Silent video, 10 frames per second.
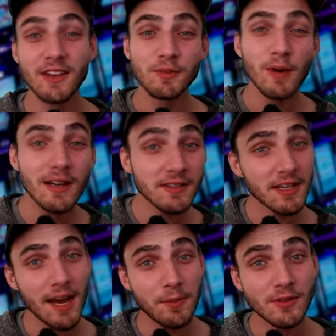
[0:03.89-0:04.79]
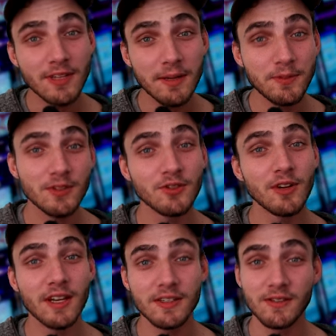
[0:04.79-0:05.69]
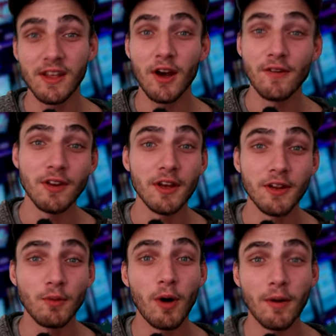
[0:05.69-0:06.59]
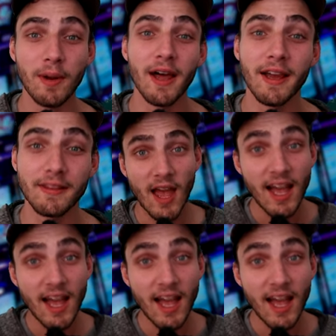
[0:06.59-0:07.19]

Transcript: as well as a couple tips and tricks that I've learned while playing.